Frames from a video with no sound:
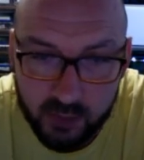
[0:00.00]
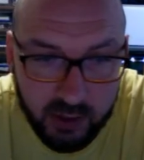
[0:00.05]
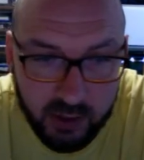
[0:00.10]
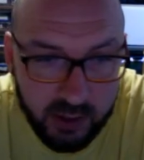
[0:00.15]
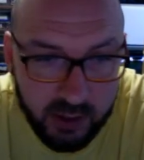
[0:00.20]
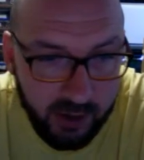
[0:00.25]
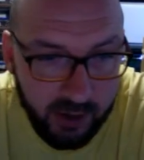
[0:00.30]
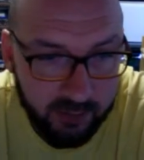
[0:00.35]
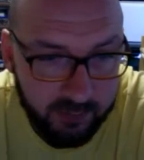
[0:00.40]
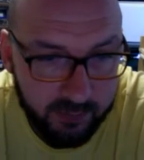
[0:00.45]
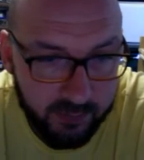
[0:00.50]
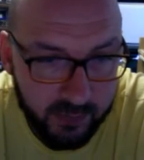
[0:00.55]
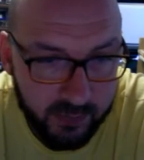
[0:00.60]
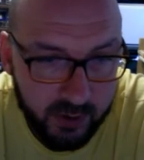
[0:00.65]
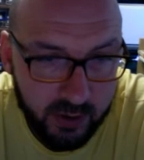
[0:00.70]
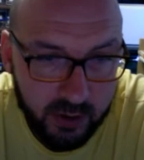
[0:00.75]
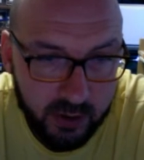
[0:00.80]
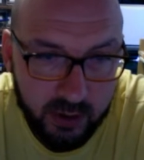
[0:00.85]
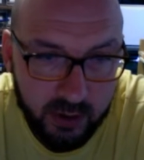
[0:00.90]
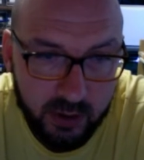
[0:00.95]
Yeah,
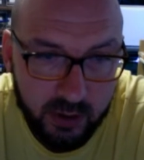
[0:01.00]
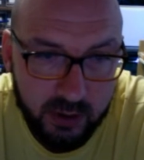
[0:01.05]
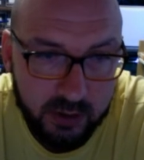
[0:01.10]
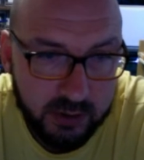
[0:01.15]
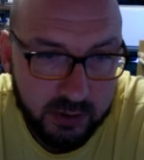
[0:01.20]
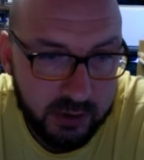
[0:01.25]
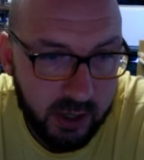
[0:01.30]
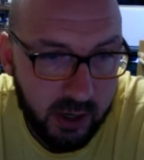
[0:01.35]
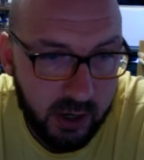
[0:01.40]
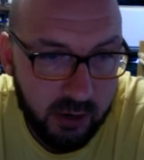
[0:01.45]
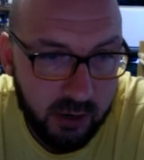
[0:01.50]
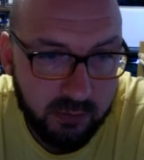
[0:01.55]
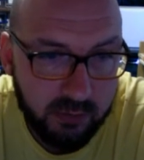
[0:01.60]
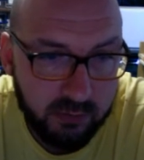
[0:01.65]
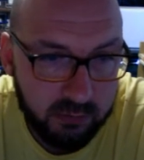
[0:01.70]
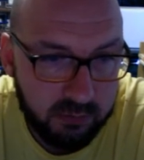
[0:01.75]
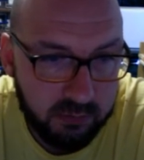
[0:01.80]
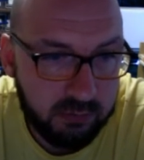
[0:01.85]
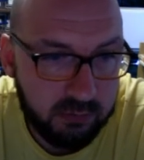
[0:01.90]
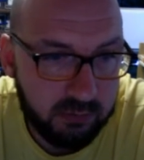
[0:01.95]
so
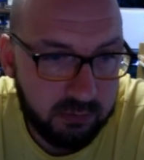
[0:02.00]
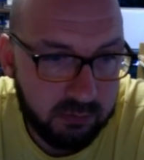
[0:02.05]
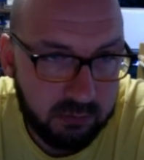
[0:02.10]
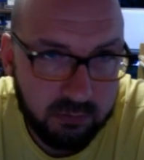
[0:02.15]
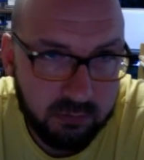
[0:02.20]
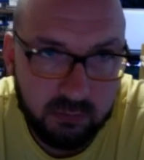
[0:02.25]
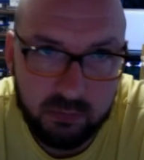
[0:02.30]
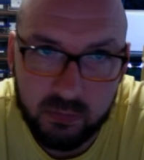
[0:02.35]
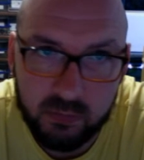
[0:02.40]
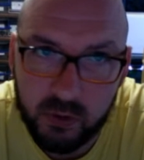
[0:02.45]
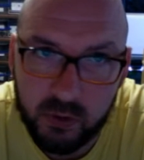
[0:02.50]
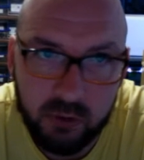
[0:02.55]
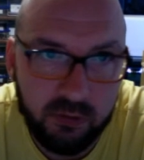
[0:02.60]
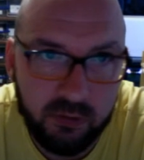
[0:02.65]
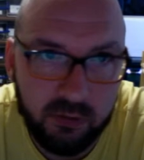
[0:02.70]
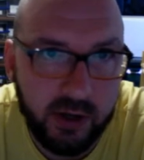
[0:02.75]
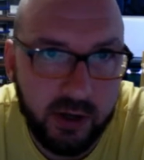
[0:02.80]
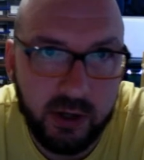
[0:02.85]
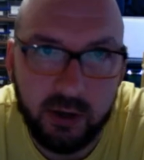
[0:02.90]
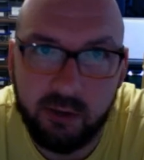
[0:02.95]

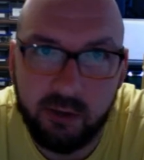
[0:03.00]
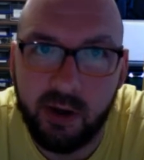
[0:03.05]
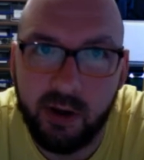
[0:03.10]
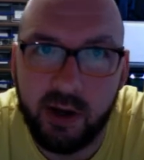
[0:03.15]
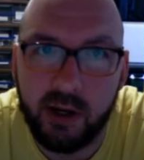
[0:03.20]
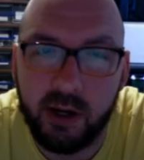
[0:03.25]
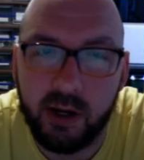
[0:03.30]
great